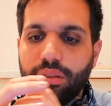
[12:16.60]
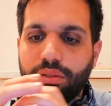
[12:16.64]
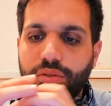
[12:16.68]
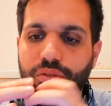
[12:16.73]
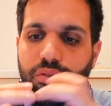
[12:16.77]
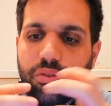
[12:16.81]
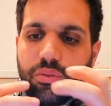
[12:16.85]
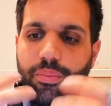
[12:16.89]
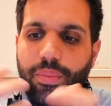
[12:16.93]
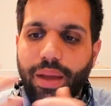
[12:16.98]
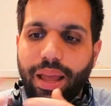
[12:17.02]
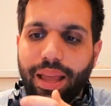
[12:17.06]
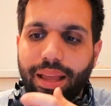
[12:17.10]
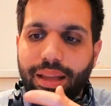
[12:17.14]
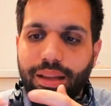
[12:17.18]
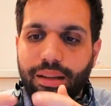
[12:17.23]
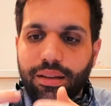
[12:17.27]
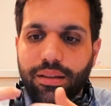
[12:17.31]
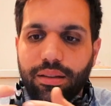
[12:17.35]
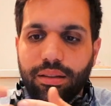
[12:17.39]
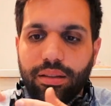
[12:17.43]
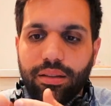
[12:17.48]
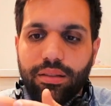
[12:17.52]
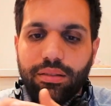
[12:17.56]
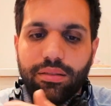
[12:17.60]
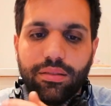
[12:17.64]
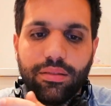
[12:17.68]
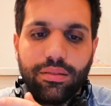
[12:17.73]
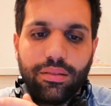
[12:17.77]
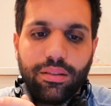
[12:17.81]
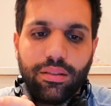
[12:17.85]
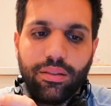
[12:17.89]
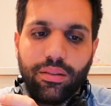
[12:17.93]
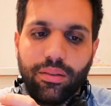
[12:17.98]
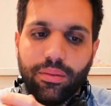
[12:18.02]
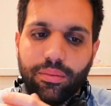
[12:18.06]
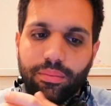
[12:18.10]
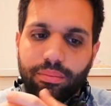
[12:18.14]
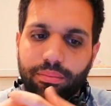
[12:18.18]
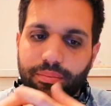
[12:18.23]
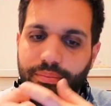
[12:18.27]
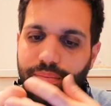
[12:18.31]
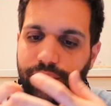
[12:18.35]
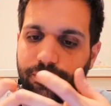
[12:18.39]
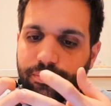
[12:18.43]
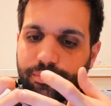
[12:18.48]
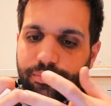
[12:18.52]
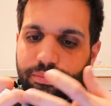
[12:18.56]
to make it,
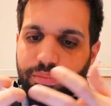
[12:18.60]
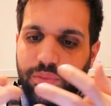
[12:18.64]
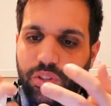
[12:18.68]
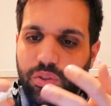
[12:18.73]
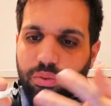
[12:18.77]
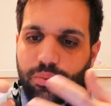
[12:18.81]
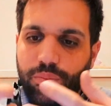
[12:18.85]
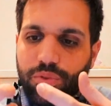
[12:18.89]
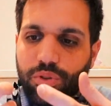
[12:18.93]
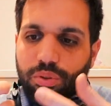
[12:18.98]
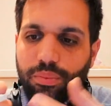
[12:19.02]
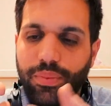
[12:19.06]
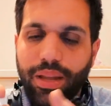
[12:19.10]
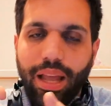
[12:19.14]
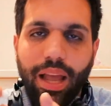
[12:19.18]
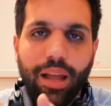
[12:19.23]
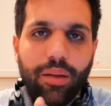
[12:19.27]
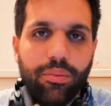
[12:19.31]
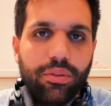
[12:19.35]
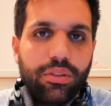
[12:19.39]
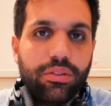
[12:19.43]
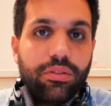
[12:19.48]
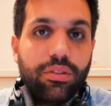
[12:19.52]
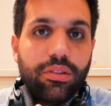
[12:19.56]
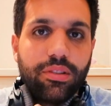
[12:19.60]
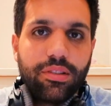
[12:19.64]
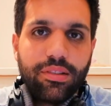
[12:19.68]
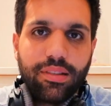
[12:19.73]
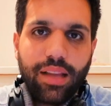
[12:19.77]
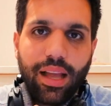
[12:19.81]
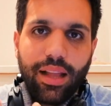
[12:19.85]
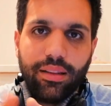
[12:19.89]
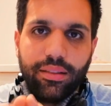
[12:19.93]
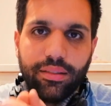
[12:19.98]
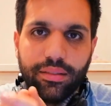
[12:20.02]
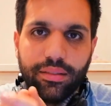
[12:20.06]
um, to, to be able to sell